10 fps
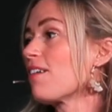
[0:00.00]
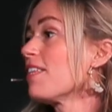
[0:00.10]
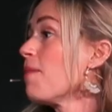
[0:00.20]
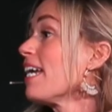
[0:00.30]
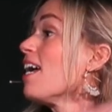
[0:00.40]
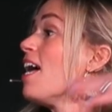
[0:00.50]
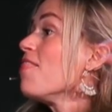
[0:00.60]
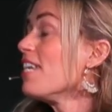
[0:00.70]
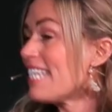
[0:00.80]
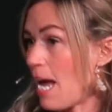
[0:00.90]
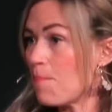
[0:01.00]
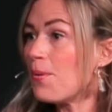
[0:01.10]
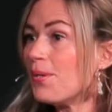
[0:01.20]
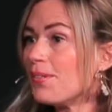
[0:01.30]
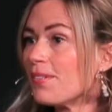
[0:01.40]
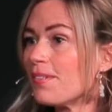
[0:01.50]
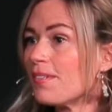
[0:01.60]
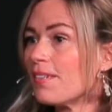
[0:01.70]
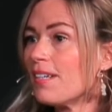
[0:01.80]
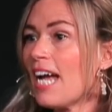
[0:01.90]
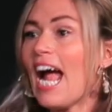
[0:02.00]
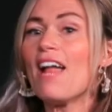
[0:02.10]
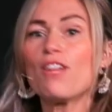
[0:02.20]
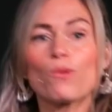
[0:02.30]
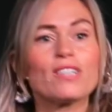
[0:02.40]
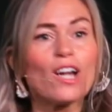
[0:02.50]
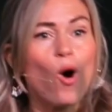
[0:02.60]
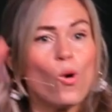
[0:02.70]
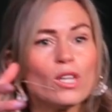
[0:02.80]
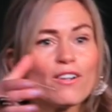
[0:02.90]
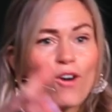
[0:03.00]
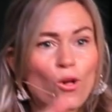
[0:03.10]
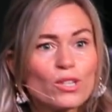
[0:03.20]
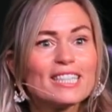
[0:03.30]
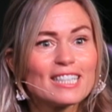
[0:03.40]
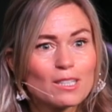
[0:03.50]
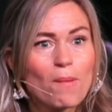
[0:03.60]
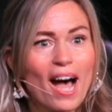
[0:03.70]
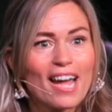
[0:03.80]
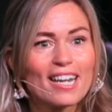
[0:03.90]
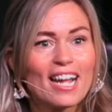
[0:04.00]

make the temple, and there was a Holy of Holies spot